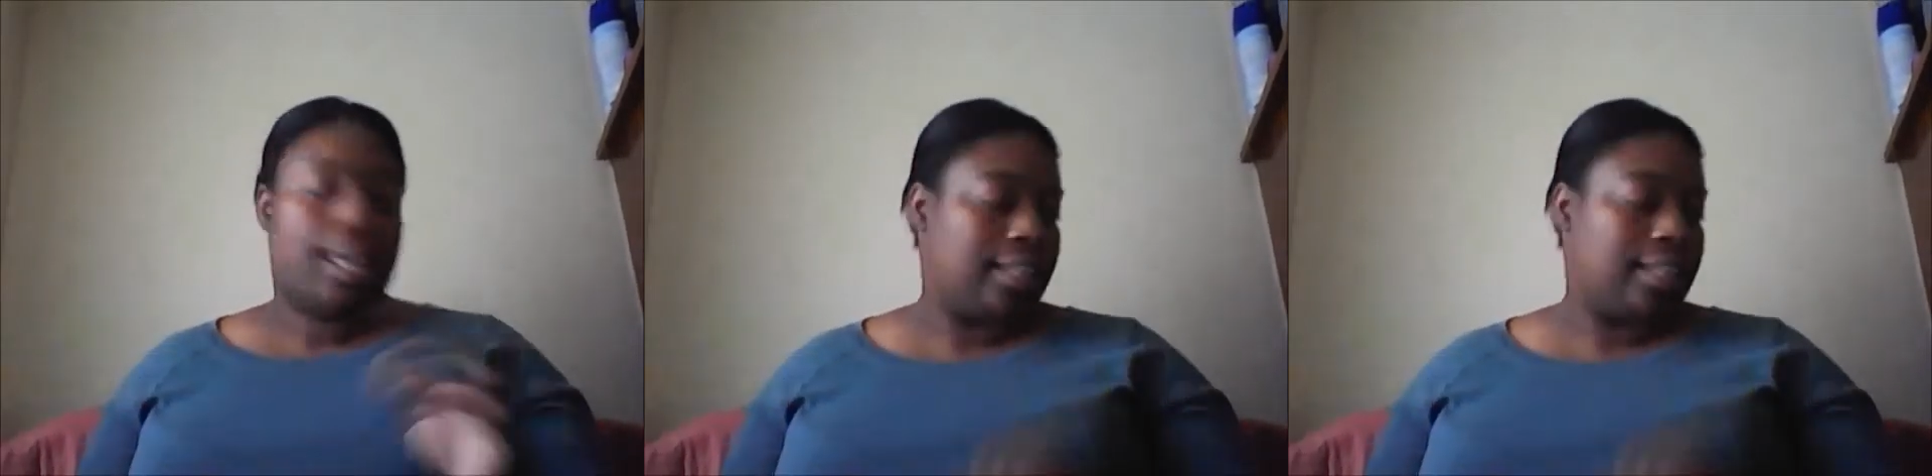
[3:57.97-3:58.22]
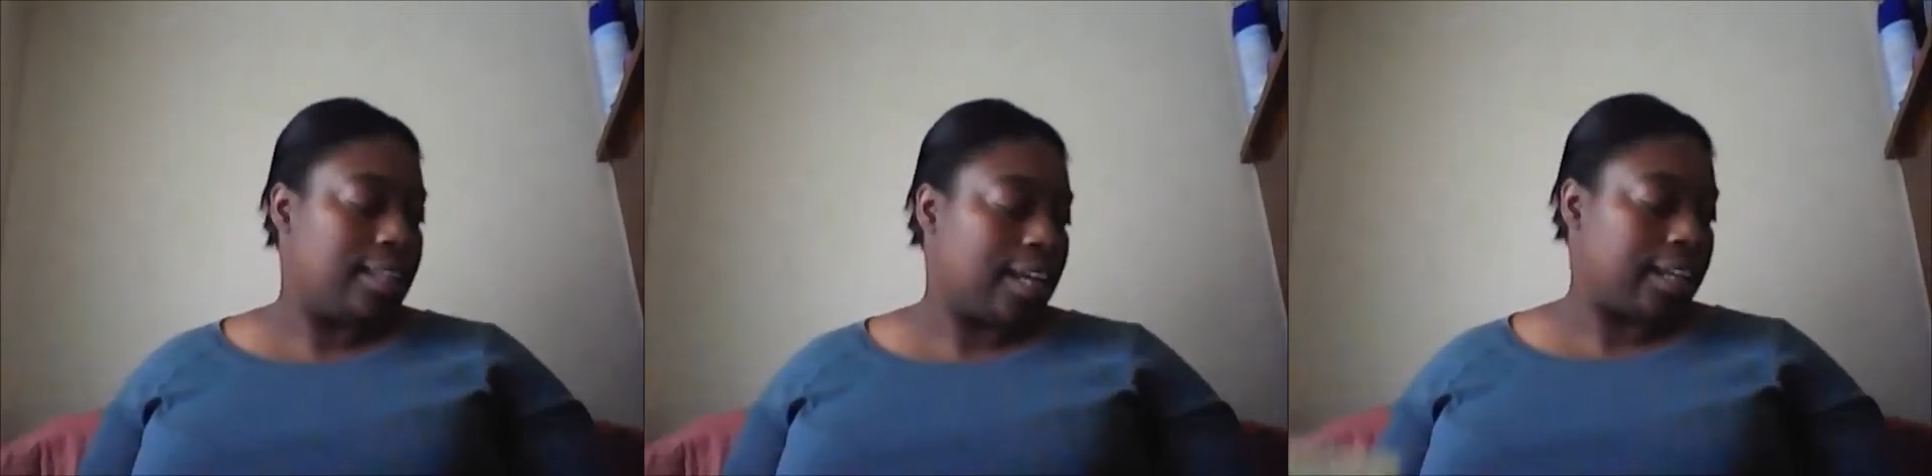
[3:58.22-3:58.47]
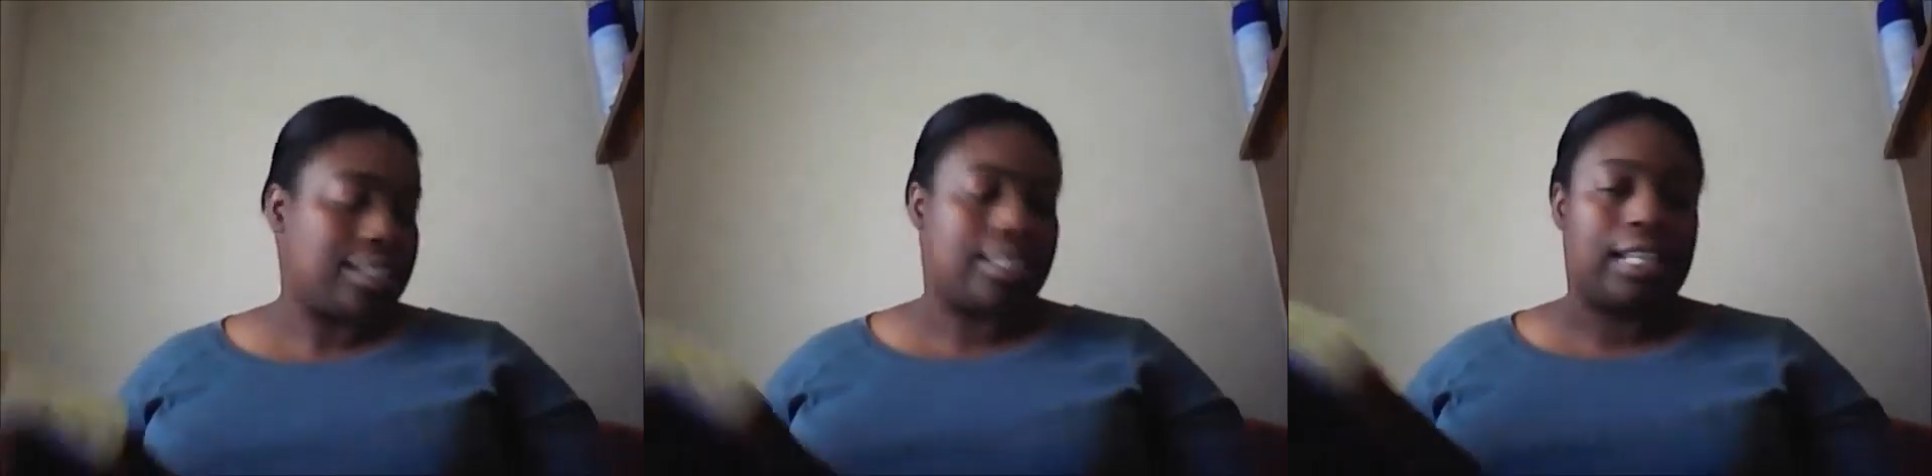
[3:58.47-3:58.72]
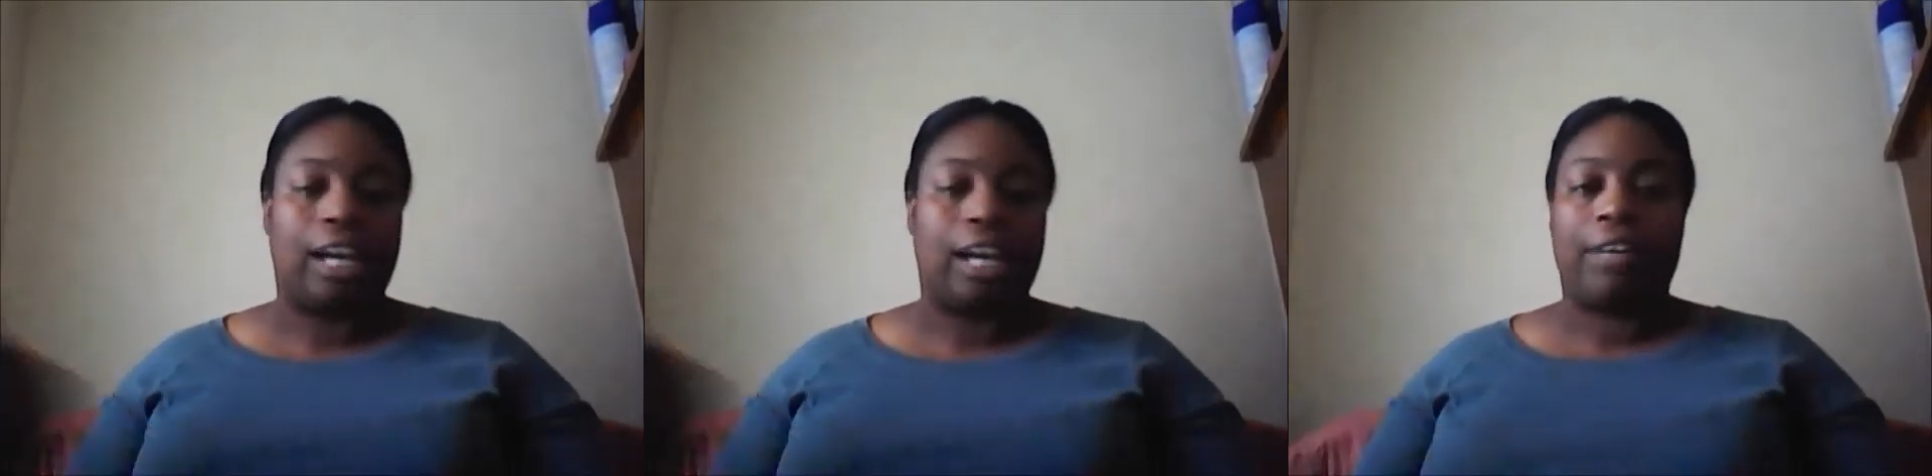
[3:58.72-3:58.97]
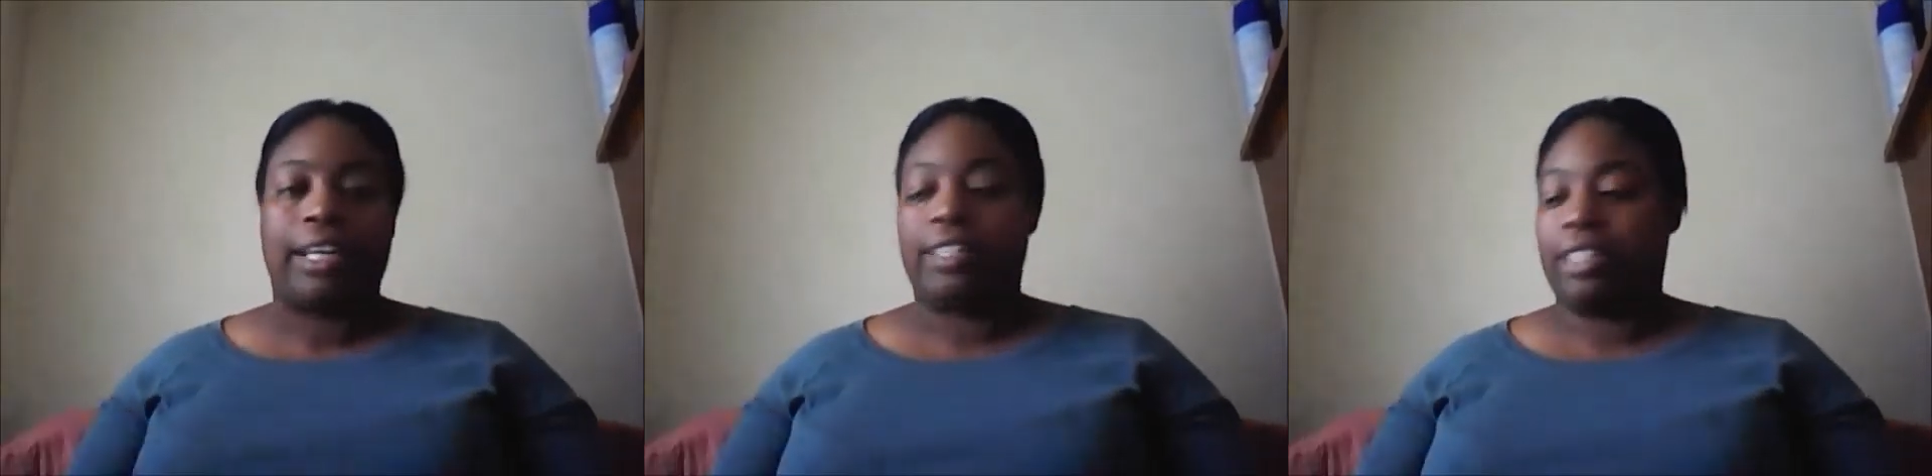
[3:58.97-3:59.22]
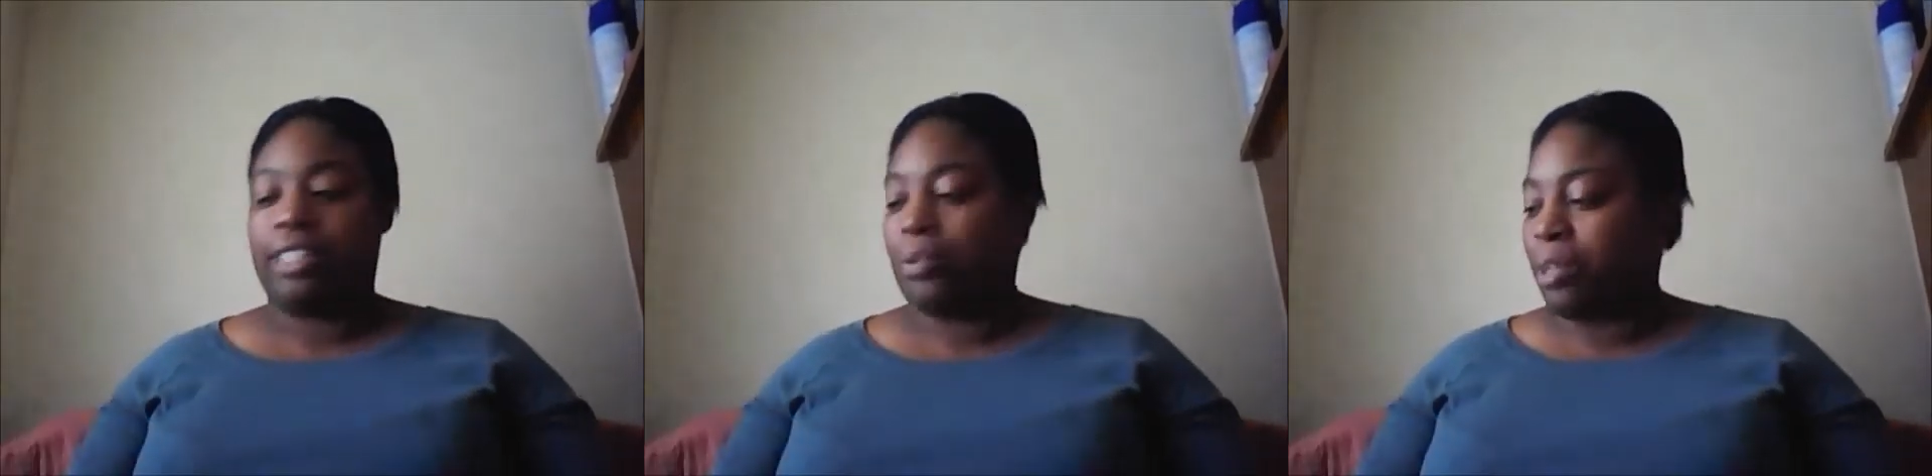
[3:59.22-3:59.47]
And then, like I said, I'll
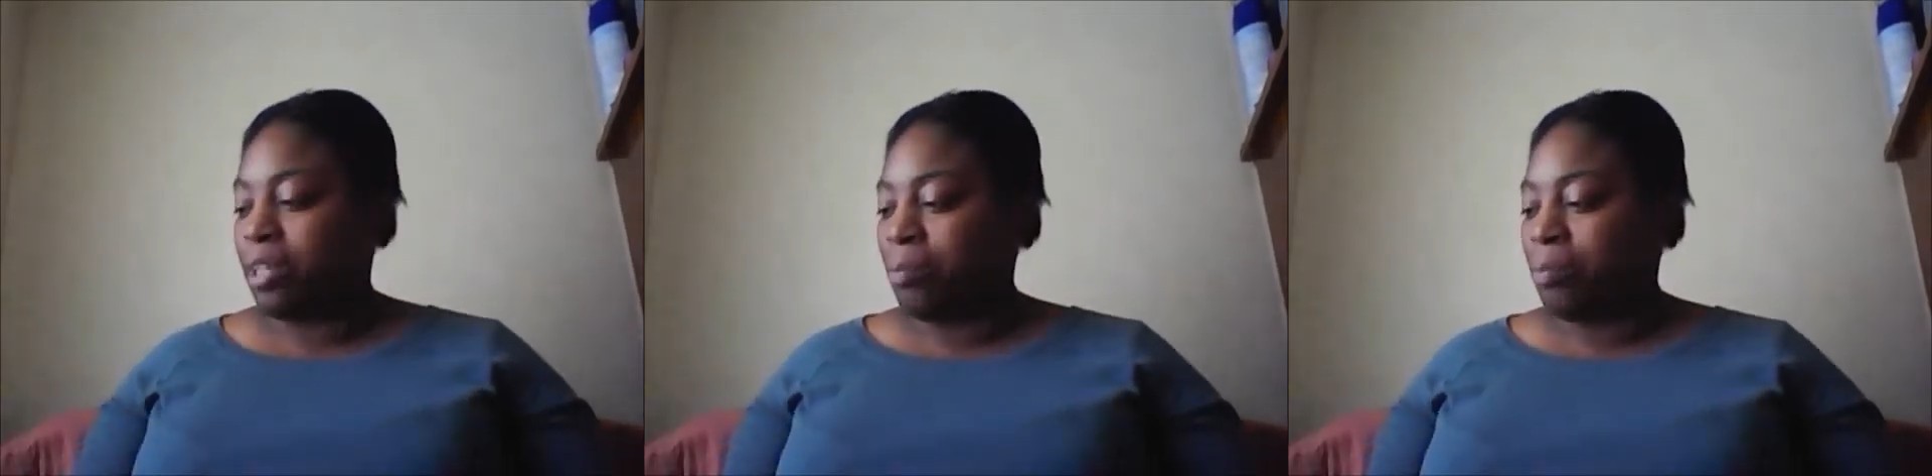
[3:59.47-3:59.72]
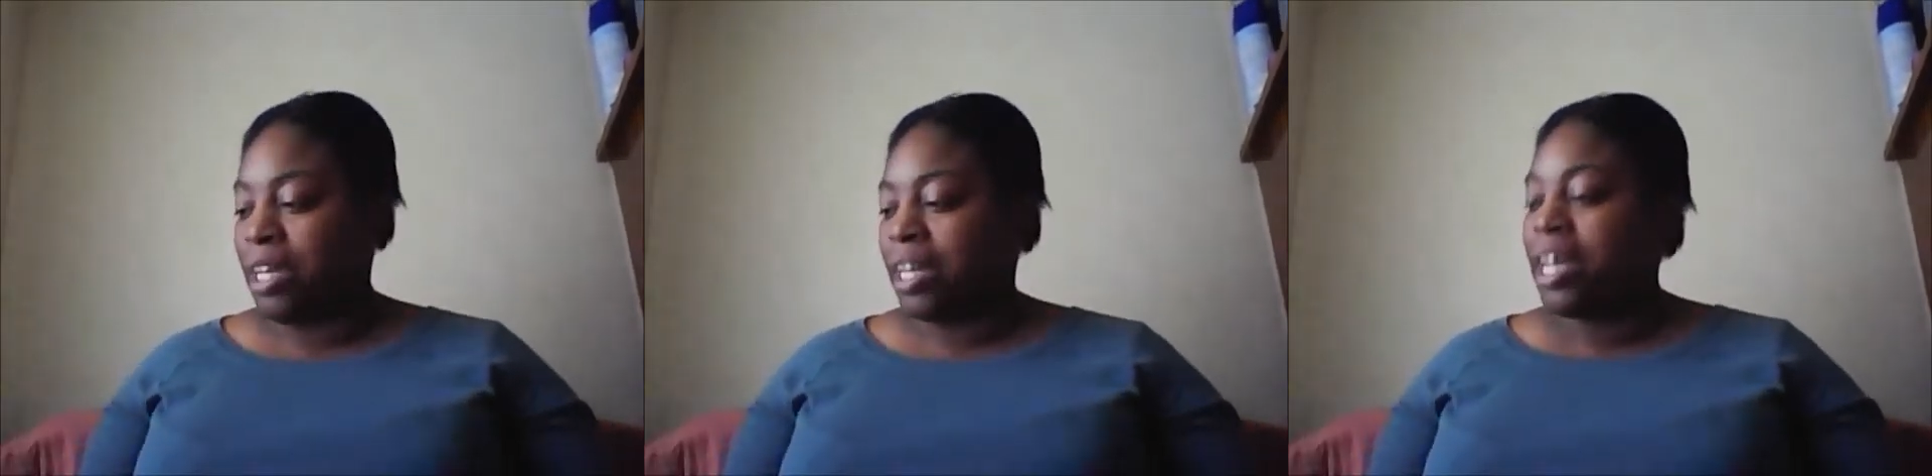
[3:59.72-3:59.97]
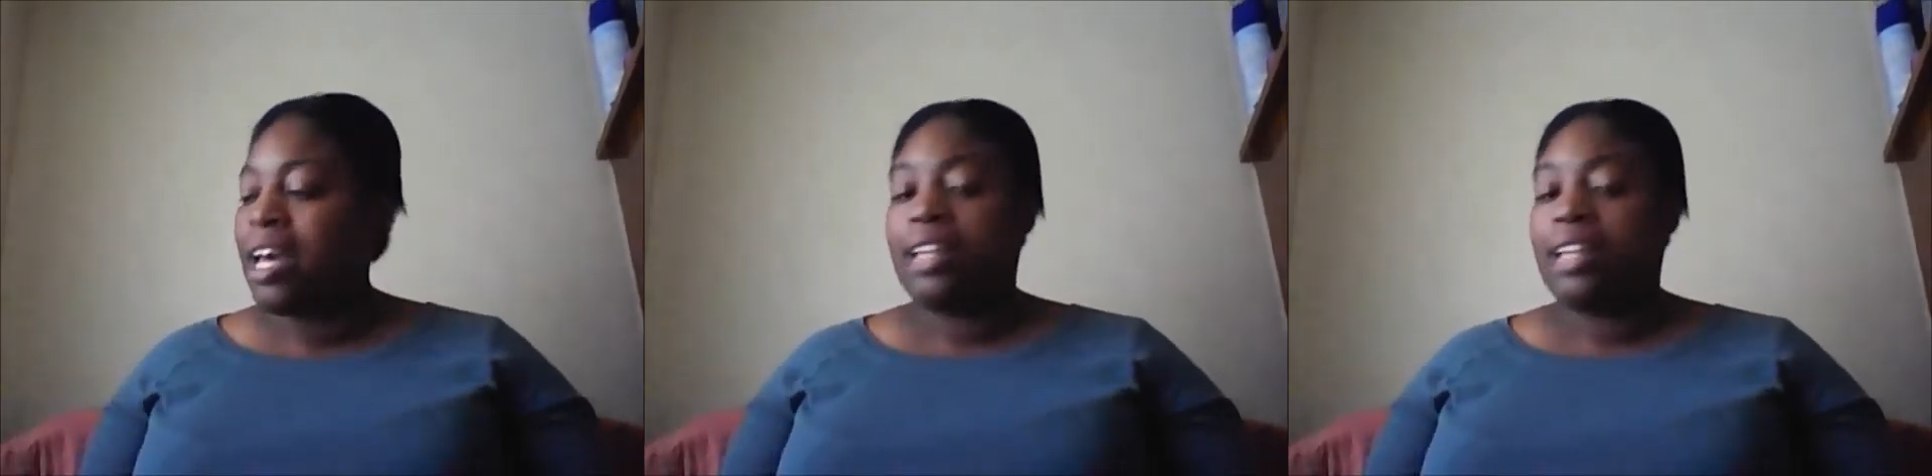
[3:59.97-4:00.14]
edge it with the pink.